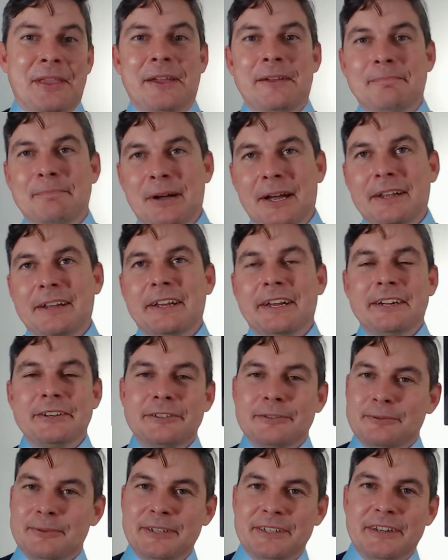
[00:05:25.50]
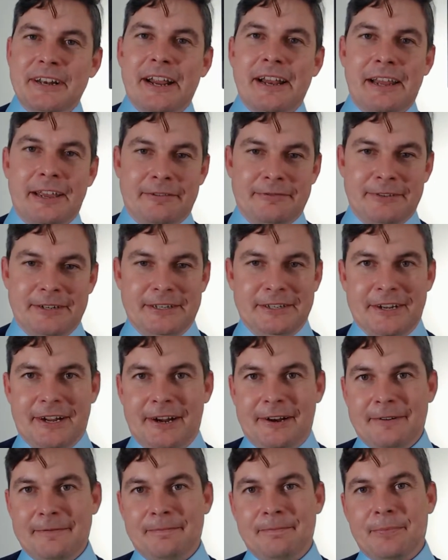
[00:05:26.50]
But here's the reason I like
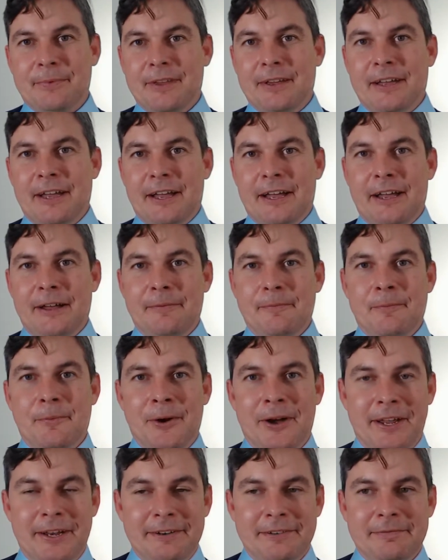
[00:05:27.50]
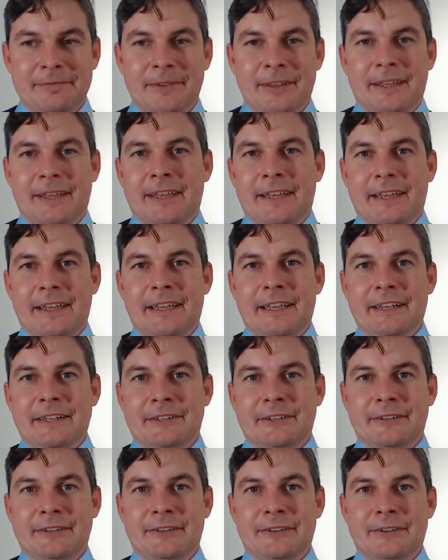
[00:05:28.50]
Vtiger. One,
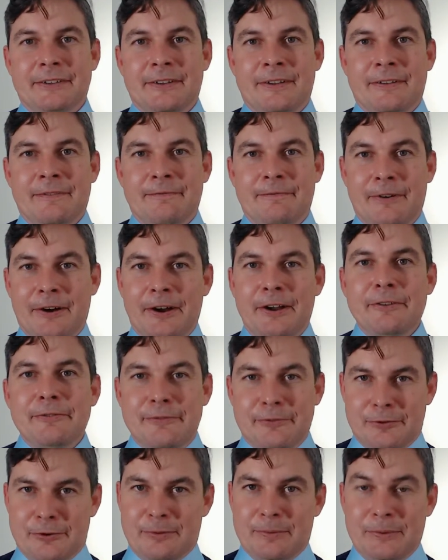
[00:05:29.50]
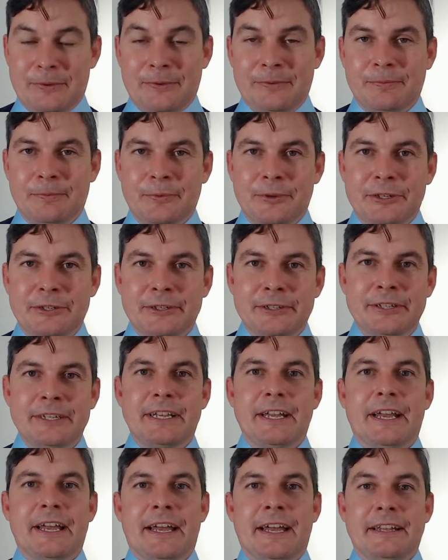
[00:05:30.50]
it's very affordable. When you
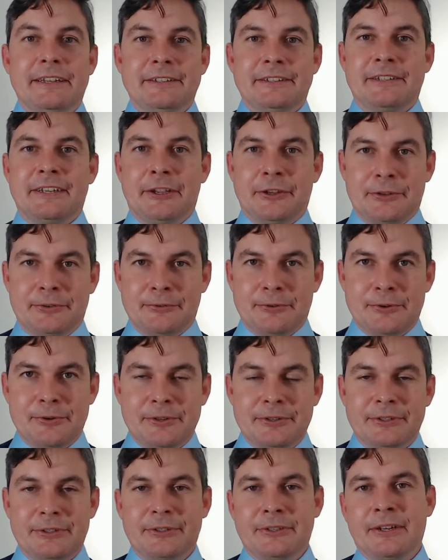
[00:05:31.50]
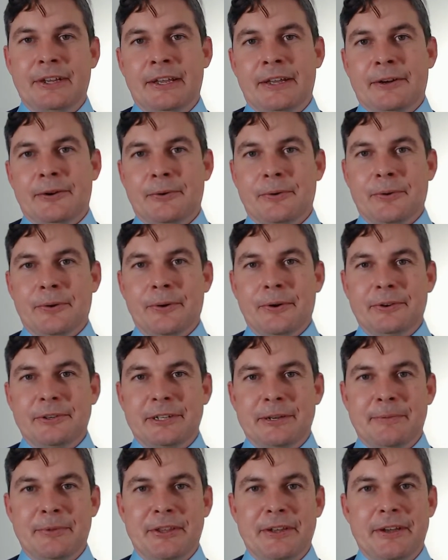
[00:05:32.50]
look at Salesforce or
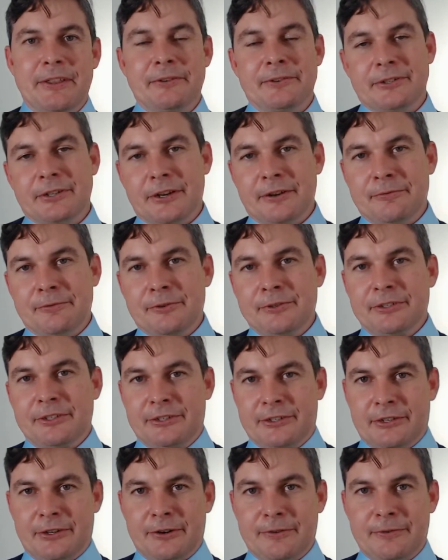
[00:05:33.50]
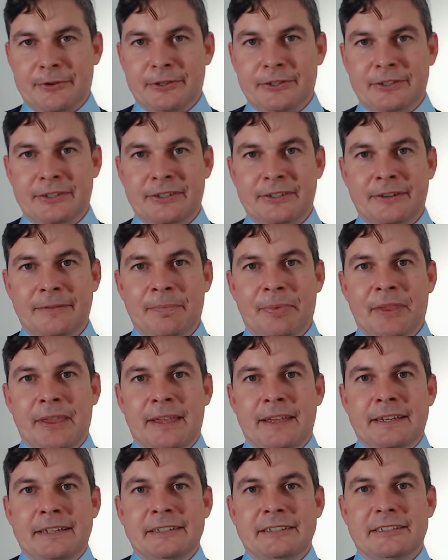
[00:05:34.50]
some of the other software as a service
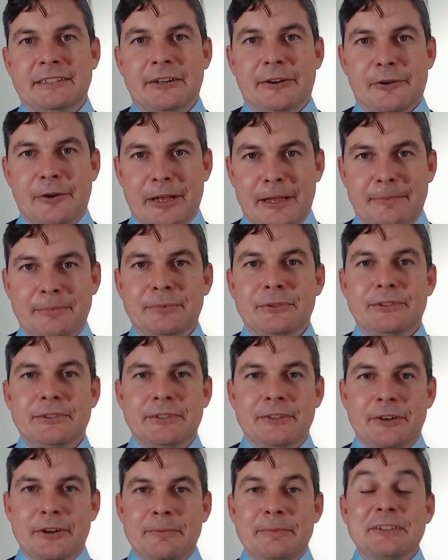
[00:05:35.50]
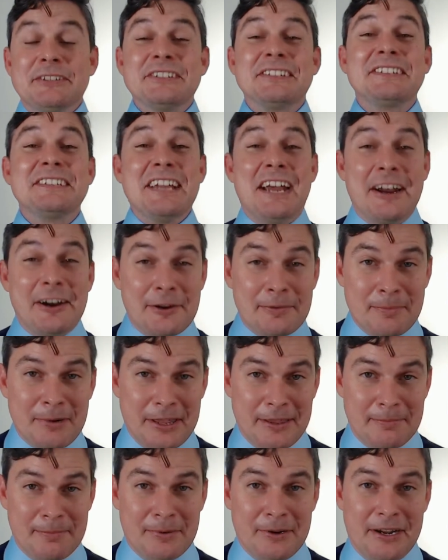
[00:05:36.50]
CRMs, you're going to be staggered
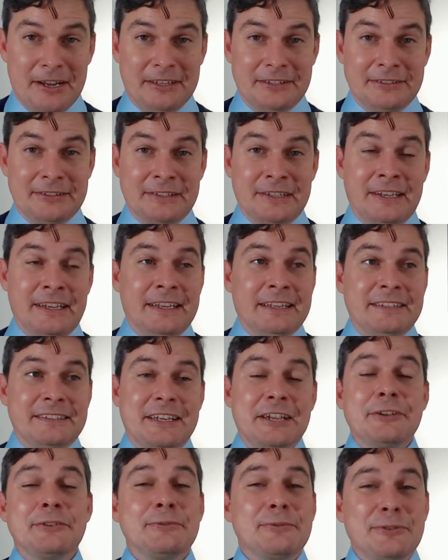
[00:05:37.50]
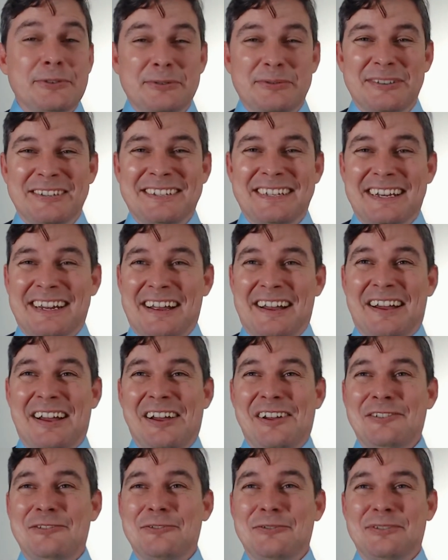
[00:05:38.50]
by the price. Salesforce wants like
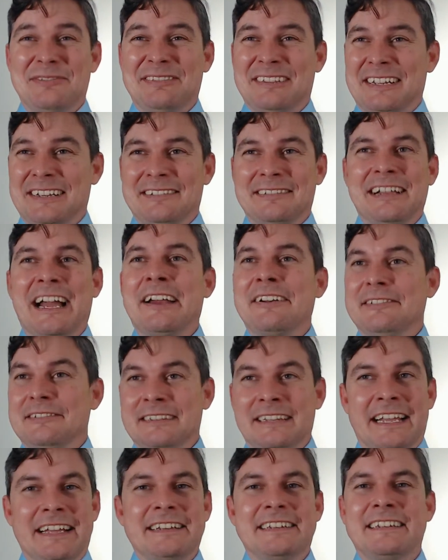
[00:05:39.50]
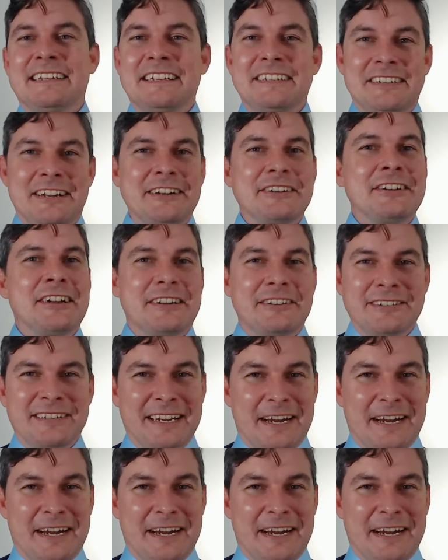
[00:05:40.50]
last I checked, it's like